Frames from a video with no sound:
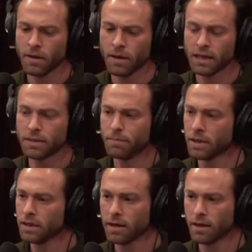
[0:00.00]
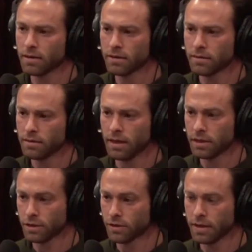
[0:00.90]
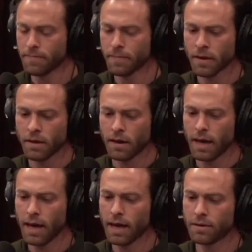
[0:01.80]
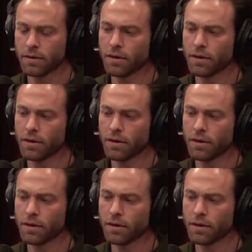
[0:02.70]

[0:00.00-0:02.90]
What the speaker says: It's a billion-dollar industry, and